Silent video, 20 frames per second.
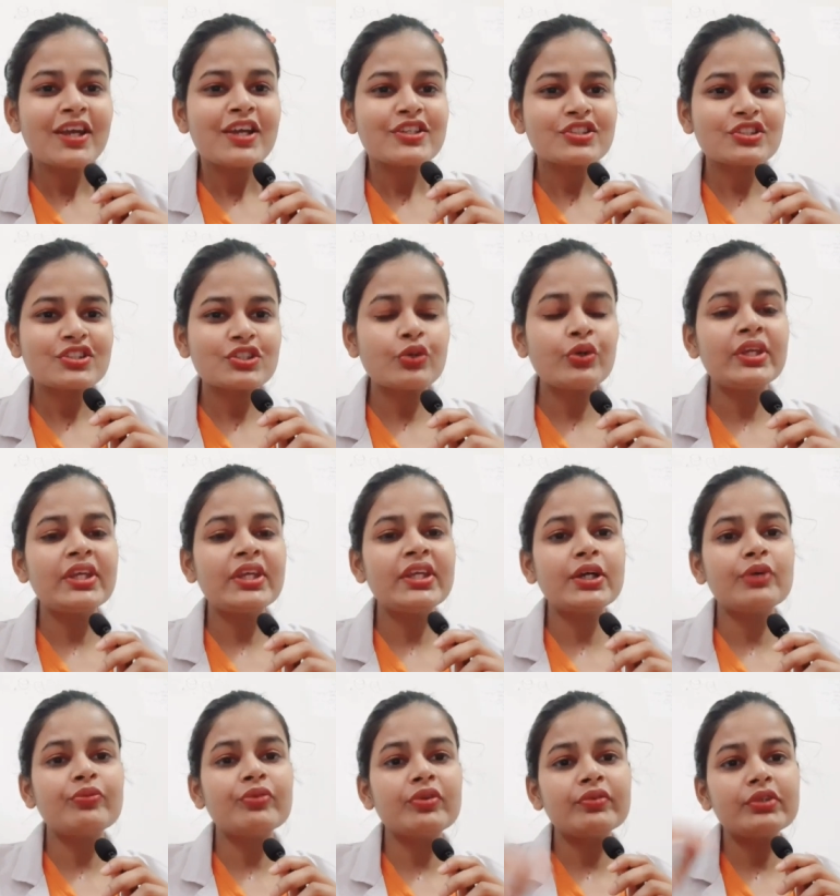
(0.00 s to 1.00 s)
So,
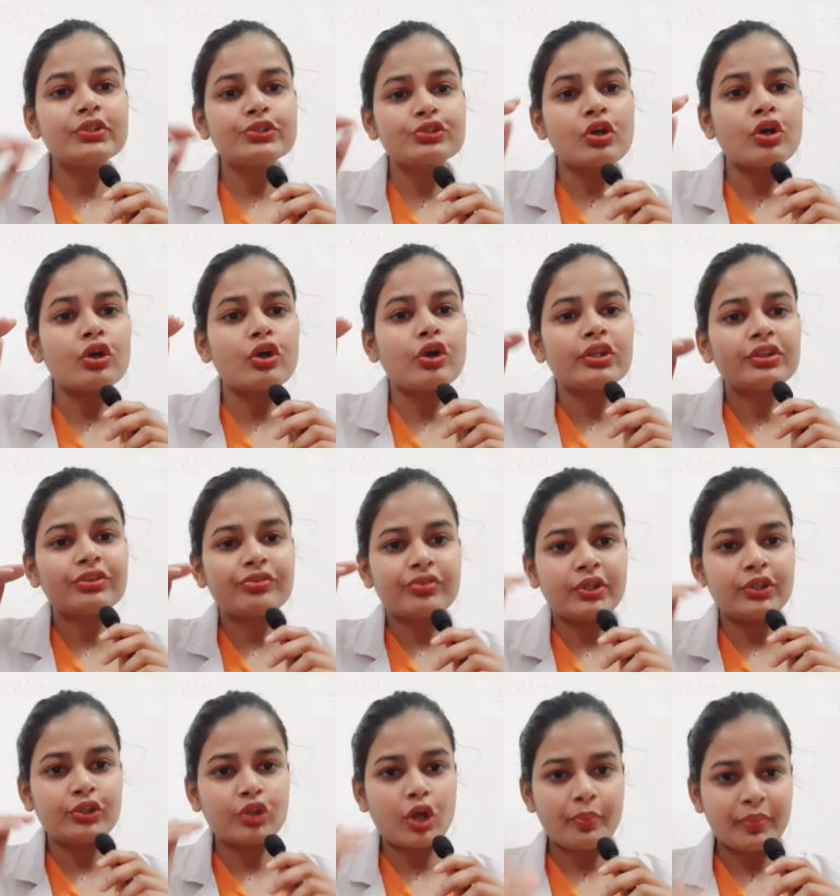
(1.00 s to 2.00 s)
here we will talk on
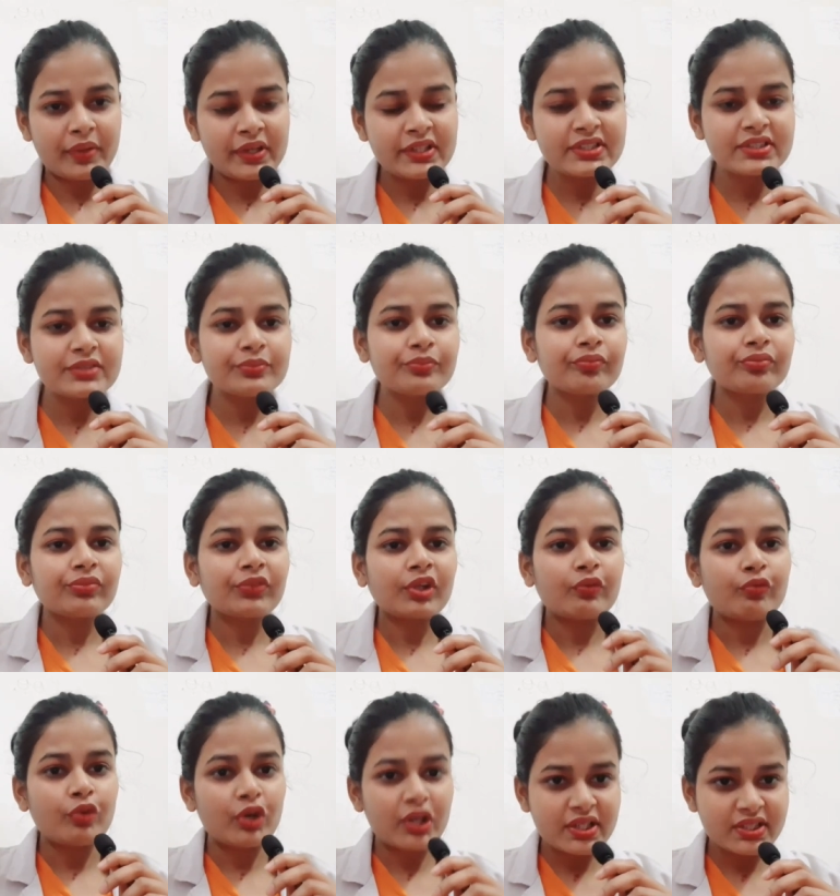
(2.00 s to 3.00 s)
three topics:
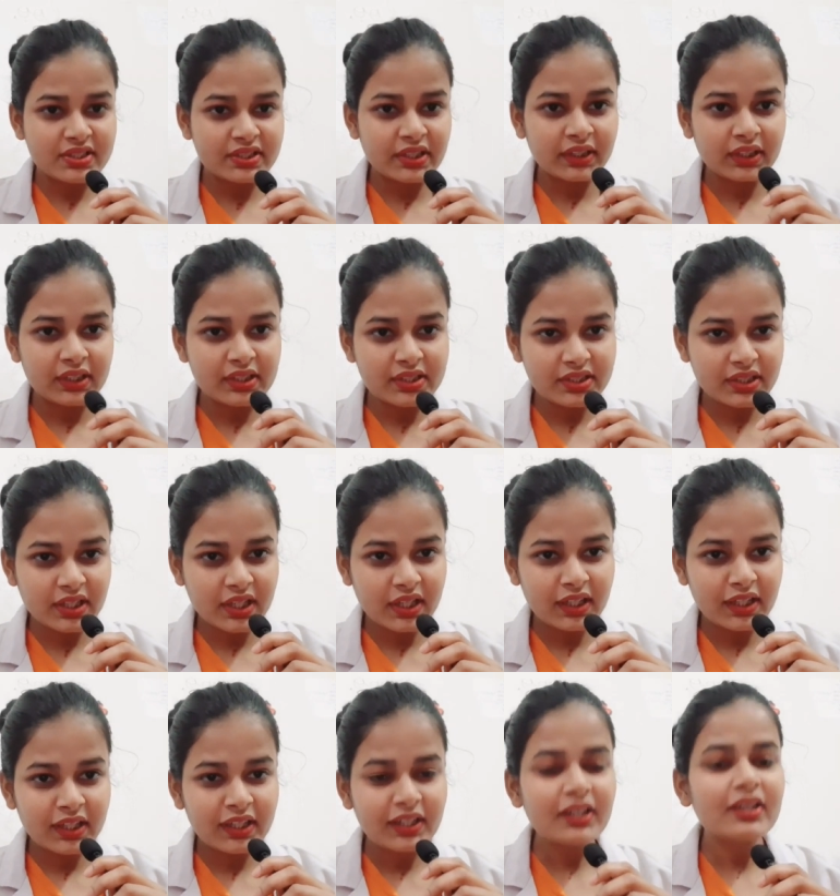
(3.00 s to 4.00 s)
what is dental
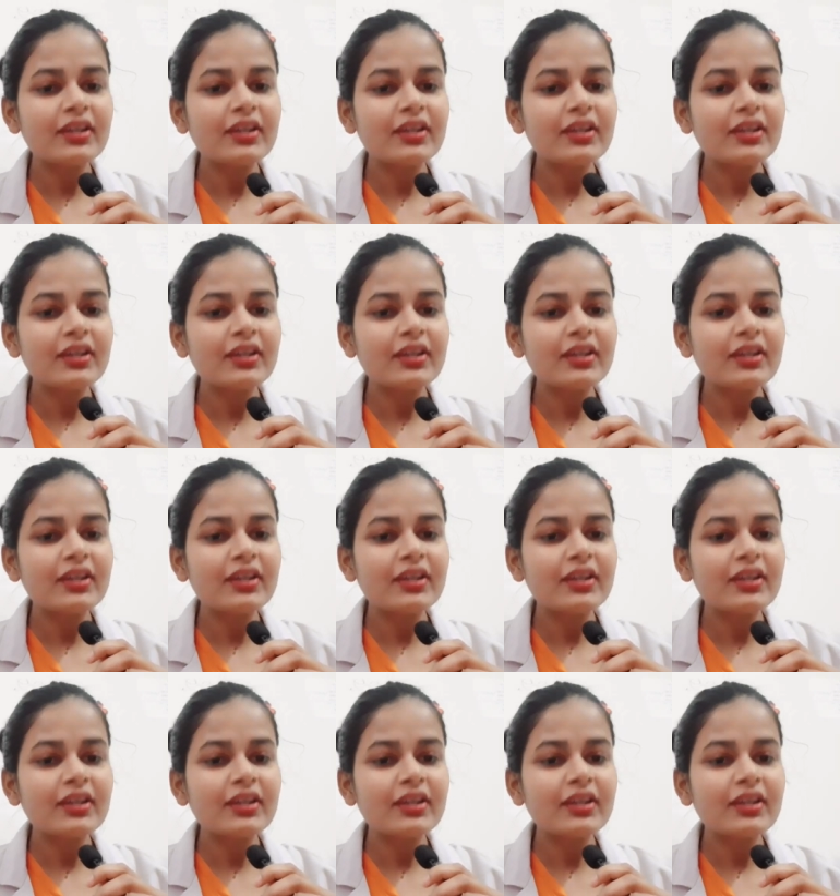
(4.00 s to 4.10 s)
scaling,